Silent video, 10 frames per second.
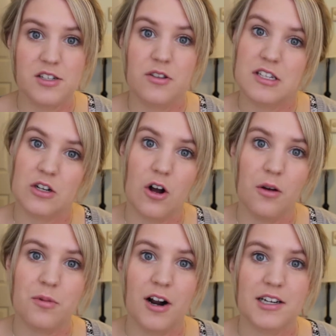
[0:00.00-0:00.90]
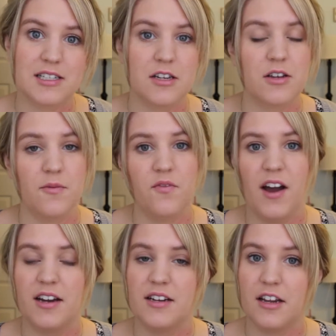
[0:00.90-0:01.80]
So these are all products that you can
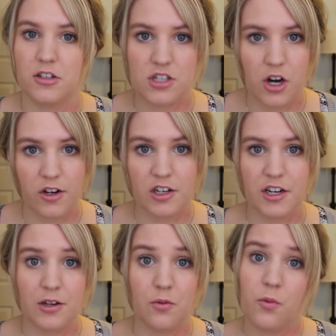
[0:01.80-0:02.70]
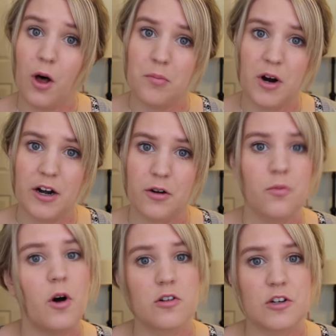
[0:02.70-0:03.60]
find at your Target, Walmart,
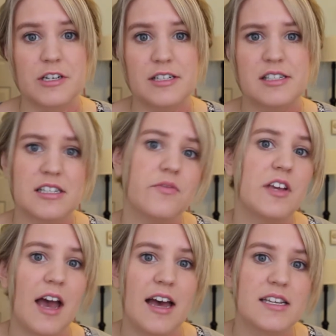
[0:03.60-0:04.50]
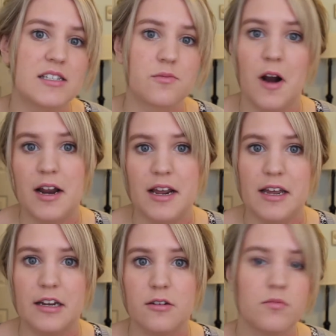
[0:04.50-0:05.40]
Walgreens, CVS, Rite
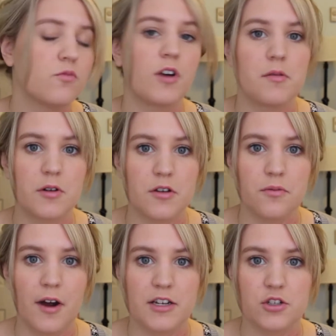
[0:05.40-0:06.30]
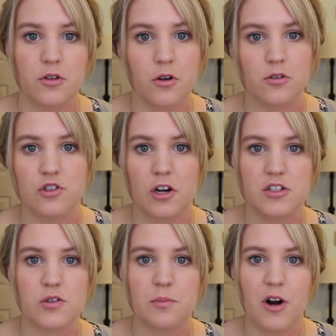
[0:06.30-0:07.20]
Aid, wherever you find your local
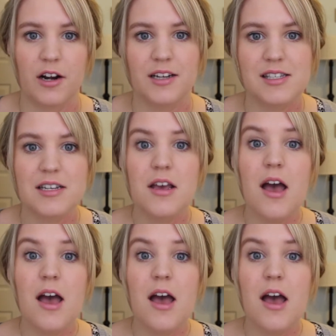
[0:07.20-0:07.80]
drugstore products.